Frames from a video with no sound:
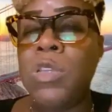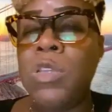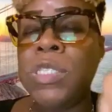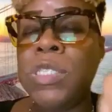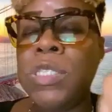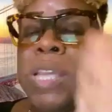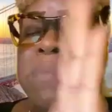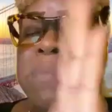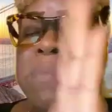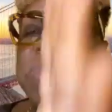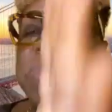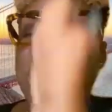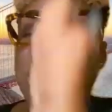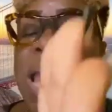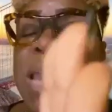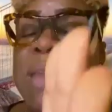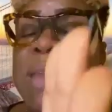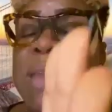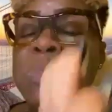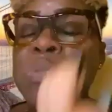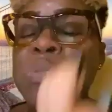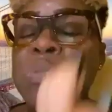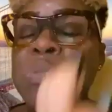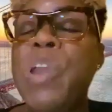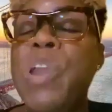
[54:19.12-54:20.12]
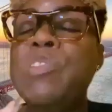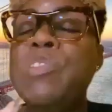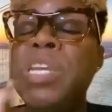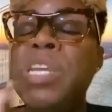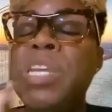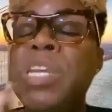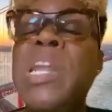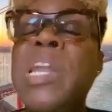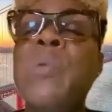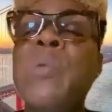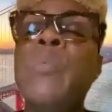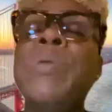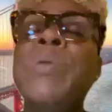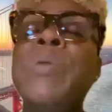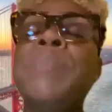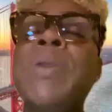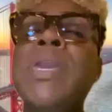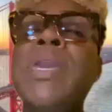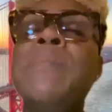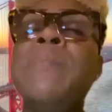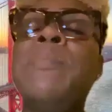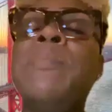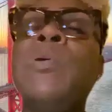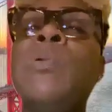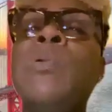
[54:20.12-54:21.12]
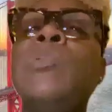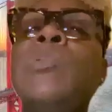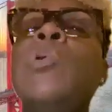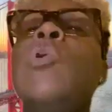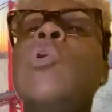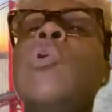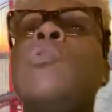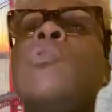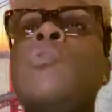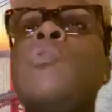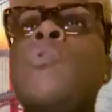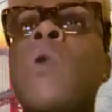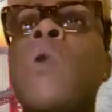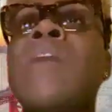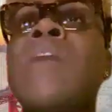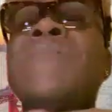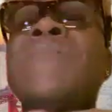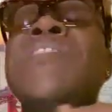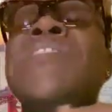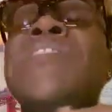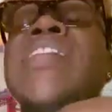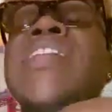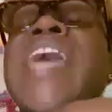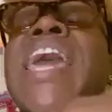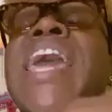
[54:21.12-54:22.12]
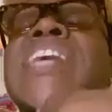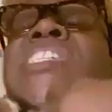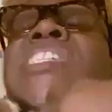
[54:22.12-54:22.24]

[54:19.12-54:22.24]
sometimes we are dealing with people who have not